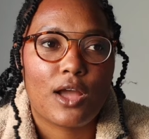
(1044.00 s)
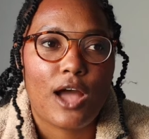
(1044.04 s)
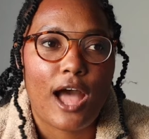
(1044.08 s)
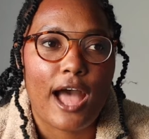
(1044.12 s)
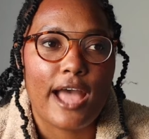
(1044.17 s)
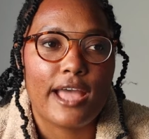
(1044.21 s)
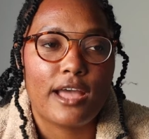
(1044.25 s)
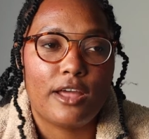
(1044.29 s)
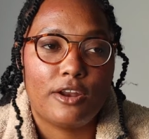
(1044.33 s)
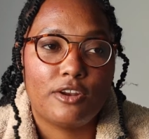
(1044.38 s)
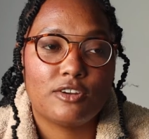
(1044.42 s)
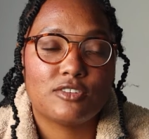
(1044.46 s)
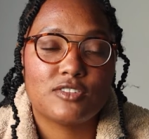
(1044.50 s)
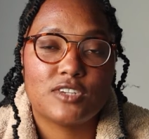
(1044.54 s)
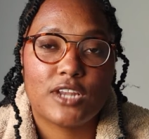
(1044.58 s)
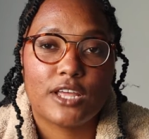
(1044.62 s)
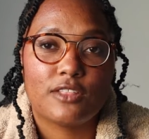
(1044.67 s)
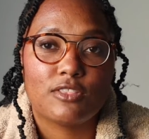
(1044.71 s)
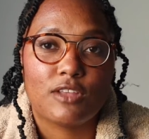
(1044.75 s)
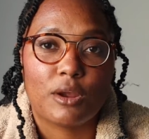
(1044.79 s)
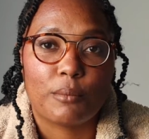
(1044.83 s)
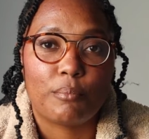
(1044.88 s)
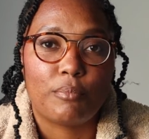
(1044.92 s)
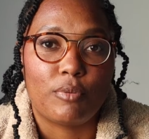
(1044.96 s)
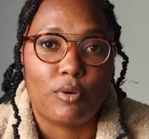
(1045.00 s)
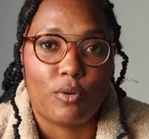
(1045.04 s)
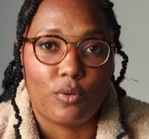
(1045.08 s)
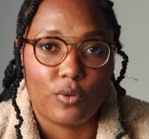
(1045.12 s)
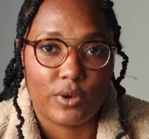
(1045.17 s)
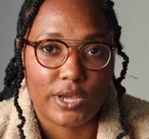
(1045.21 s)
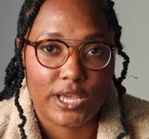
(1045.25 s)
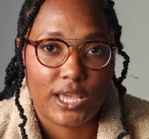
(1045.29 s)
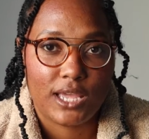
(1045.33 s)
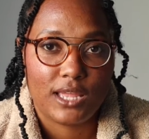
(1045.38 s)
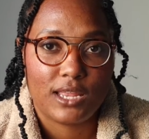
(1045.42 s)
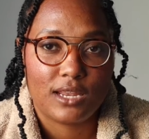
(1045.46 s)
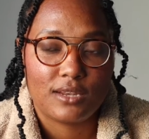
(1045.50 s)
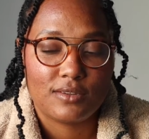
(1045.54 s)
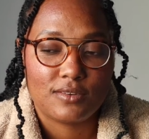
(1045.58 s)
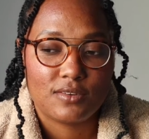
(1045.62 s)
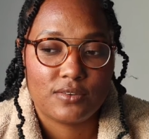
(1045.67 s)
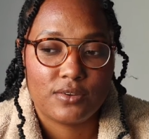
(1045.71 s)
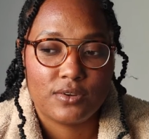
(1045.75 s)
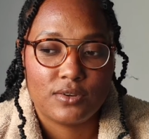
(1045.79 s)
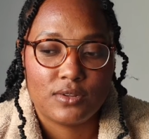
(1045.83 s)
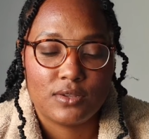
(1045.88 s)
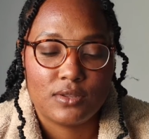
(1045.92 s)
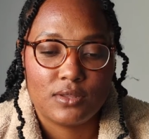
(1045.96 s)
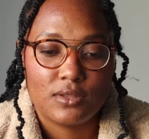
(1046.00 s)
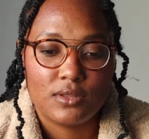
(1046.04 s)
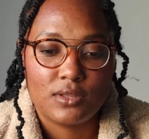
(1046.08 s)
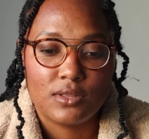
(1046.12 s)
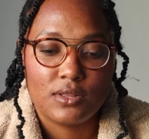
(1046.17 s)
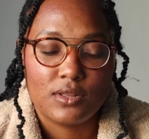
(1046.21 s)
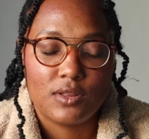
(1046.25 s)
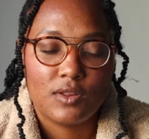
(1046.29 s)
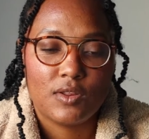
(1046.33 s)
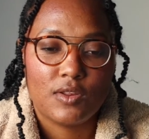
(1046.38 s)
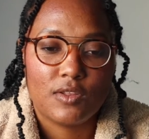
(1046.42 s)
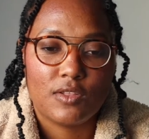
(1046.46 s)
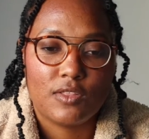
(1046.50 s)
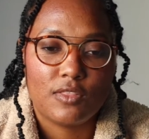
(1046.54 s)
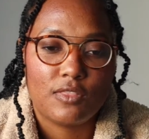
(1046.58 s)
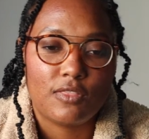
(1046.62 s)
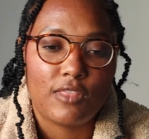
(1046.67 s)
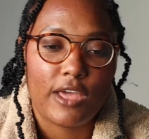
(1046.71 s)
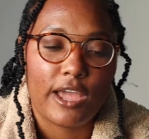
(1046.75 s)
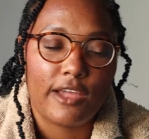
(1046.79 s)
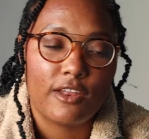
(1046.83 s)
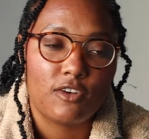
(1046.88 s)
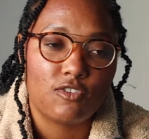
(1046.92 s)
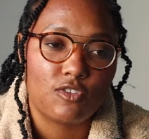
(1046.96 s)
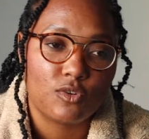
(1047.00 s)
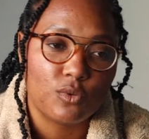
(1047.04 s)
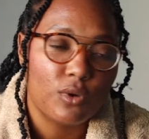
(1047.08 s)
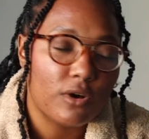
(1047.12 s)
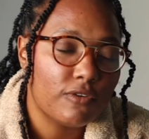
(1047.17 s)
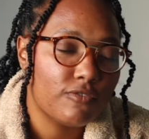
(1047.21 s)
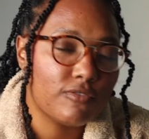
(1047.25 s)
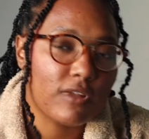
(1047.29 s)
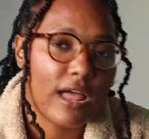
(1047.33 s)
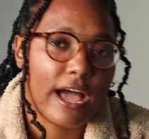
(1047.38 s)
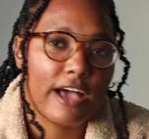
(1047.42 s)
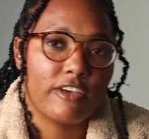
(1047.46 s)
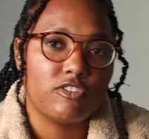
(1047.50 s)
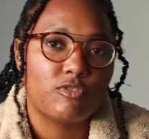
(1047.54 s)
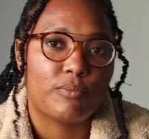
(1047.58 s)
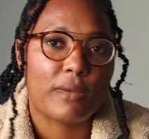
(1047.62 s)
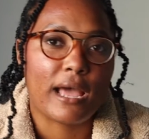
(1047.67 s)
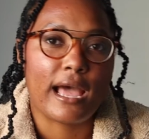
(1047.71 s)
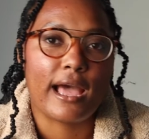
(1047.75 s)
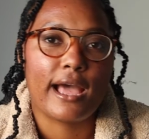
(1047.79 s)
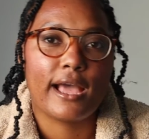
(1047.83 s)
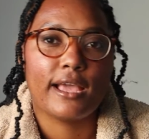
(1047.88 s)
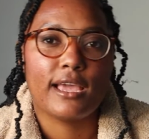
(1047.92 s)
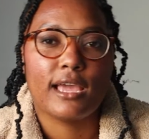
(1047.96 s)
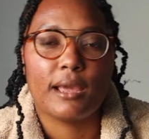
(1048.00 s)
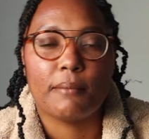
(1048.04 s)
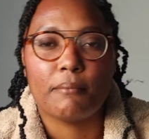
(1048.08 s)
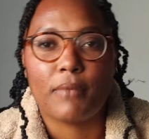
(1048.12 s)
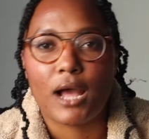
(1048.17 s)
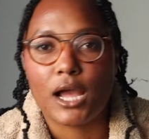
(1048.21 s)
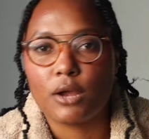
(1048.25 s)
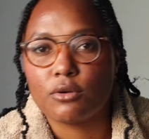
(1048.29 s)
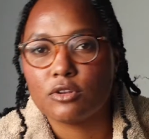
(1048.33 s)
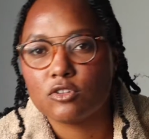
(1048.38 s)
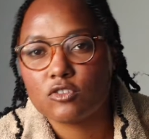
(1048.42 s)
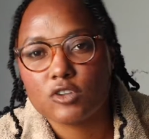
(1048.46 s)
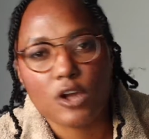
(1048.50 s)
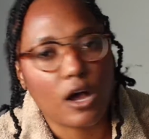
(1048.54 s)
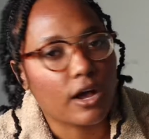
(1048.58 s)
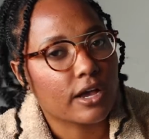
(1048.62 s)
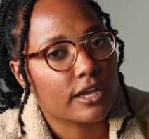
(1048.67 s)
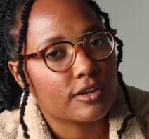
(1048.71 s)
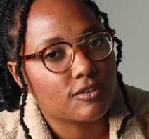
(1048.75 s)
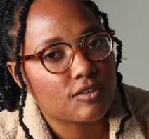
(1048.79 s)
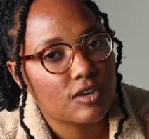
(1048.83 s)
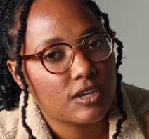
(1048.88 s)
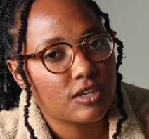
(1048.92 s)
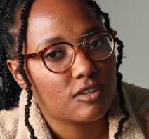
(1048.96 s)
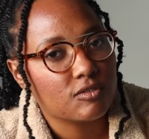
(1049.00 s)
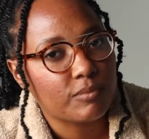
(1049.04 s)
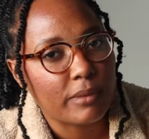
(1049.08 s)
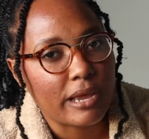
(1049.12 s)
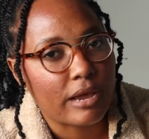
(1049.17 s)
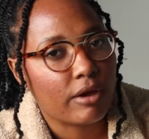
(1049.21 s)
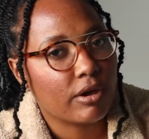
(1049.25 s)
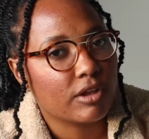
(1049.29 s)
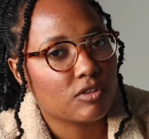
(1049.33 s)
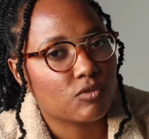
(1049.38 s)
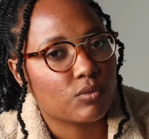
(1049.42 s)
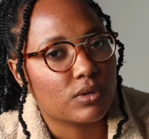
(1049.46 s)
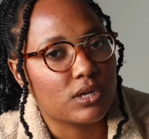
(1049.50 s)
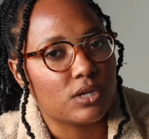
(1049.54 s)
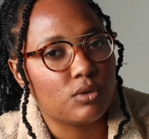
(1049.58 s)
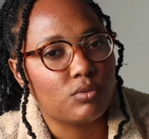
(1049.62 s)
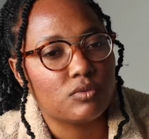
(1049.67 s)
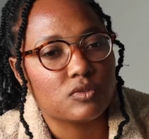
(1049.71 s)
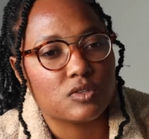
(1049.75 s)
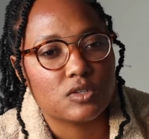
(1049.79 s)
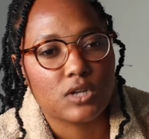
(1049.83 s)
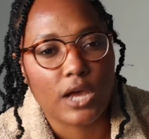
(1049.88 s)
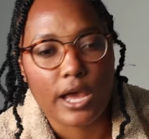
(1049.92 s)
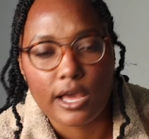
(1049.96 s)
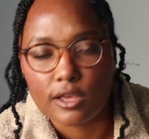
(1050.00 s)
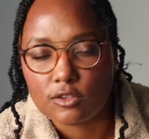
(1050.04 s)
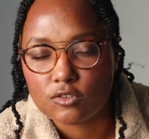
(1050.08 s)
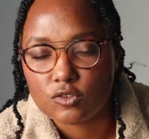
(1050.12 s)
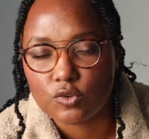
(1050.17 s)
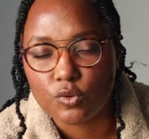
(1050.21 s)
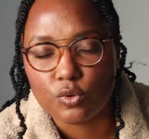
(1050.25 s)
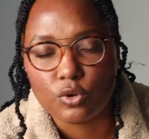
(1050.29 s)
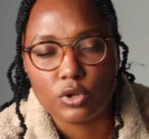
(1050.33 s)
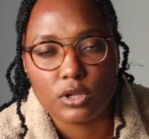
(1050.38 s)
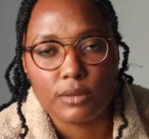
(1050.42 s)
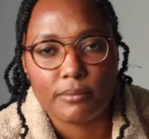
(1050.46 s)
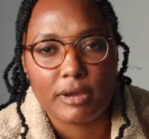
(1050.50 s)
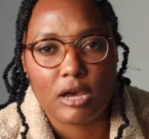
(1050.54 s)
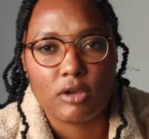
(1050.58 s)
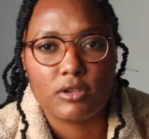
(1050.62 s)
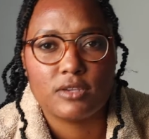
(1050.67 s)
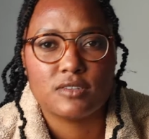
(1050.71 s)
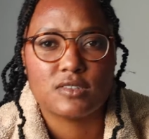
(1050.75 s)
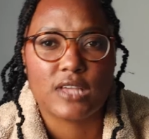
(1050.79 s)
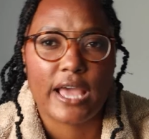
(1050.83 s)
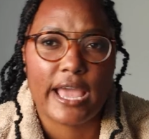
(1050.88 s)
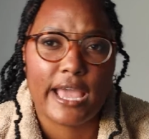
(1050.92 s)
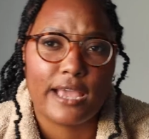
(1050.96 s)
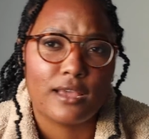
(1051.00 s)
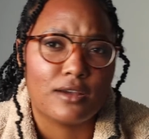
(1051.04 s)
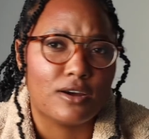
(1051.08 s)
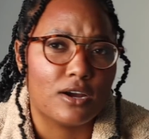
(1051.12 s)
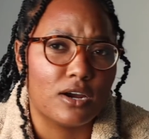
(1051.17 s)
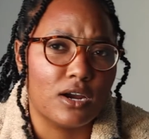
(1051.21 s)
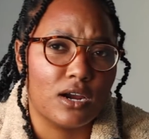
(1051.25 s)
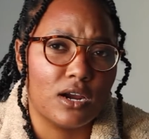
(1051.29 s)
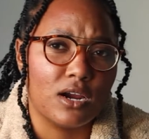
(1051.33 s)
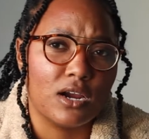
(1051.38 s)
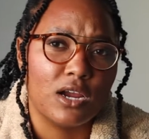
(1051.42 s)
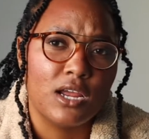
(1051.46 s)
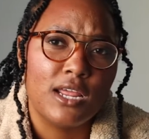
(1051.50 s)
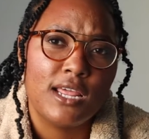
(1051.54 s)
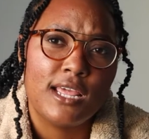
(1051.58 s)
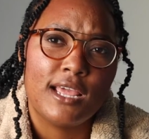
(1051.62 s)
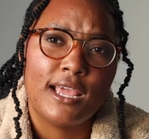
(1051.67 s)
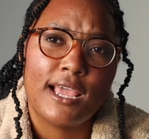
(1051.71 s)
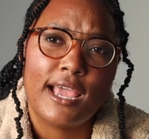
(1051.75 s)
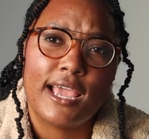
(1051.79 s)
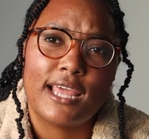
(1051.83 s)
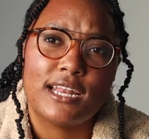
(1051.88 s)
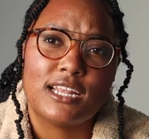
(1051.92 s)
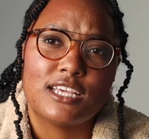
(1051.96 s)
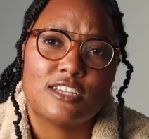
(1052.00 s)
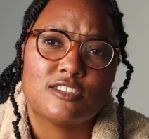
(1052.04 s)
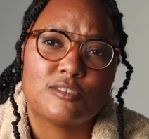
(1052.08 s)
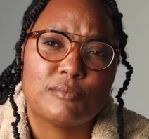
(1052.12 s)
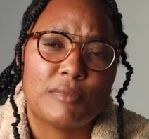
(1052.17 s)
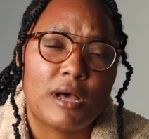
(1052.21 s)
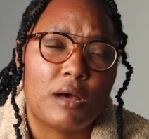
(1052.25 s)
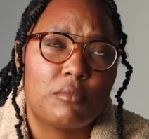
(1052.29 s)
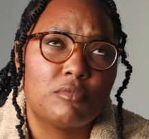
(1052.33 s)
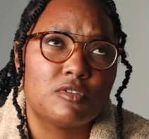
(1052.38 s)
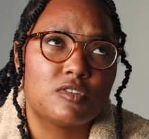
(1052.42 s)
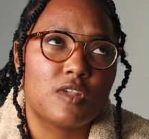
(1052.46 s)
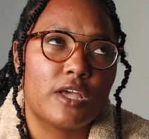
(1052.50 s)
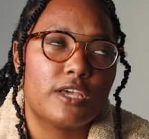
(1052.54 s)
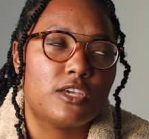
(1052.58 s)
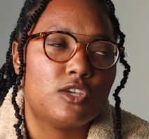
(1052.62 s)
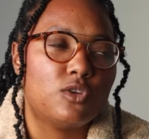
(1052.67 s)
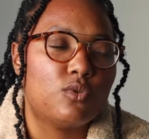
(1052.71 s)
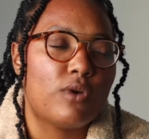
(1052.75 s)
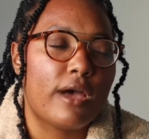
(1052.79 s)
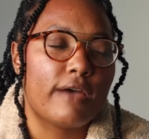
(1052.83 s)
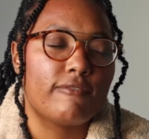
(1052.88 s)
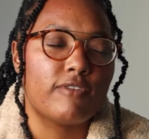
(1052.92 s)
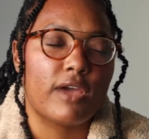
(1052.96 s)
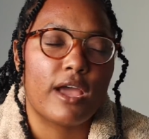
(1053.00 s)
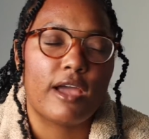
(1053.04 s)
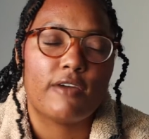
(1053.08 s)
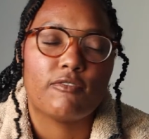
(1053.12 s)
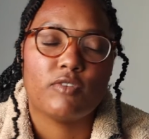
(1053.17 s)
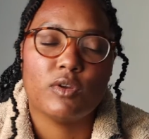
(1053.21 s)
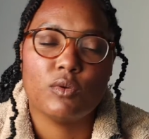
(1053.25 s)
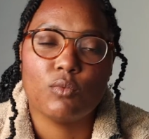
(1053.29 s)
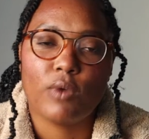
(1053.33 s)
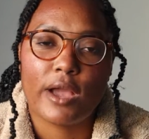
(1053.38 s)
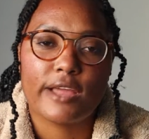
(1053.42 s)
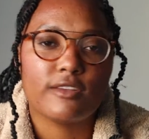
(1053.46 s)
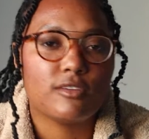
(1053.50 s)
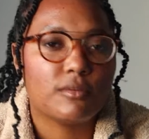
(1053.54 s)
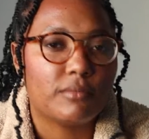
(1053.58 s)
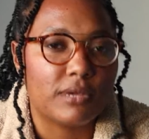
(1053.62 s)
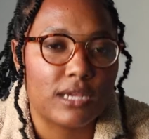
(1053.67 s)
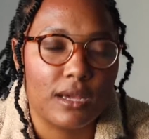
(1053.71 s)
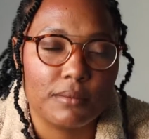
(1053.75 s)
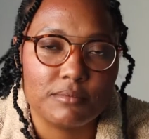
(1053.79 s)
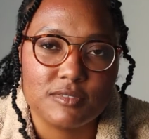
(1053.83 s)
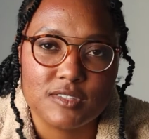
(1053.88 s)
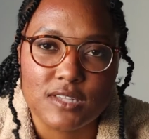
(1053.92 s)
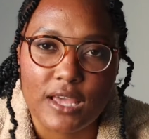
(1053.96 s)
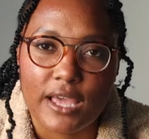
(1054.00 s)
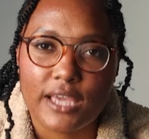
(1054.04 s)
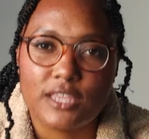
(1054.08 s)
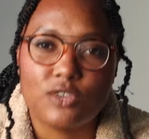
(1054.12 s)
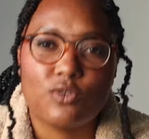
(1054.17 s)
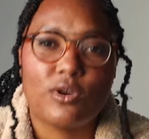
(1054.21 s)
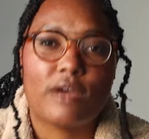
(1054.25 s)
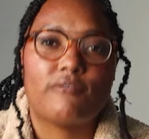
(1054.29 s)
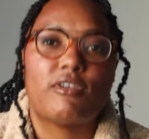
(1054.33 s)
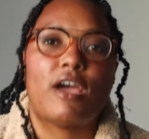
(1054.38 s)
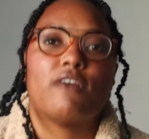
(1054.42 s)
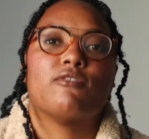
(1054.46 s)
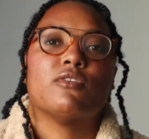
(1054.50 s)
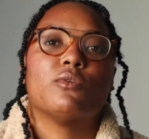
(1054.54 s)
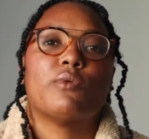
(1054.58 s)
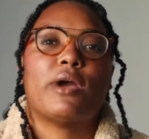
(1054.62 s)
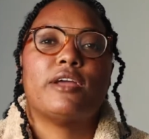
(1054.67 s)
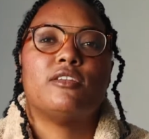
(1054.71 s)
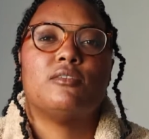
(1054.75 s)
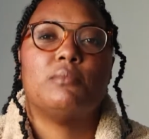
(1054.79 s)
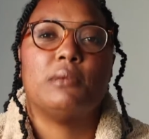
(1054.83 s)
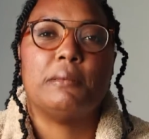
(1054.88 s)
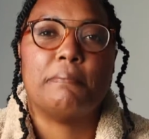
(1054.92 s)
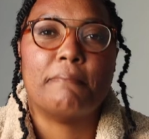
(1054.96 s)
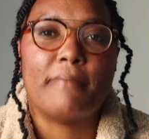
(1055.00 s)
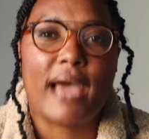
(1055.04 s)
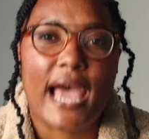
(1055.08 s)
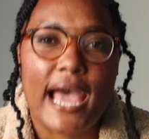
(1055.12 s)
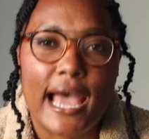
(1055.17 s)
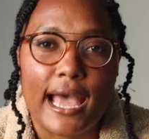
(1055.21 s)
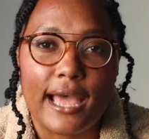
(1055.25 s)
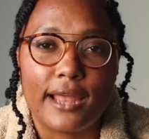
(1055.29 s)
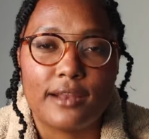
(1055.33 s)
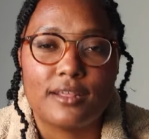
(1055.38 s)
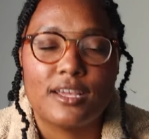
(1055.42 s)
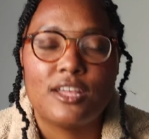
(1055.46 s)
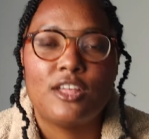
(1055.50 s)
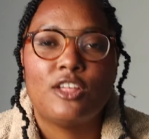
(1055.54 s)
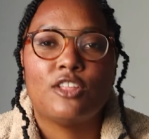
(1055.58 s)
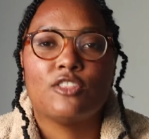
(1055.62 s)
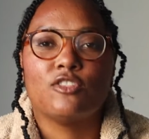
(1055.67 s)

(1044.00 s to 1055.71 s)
I understand their point. They do a flashback and Byron's talking to his parents when he was in high school about his anger. And his mom was like, you have every right to be upset. You have every right to be mad.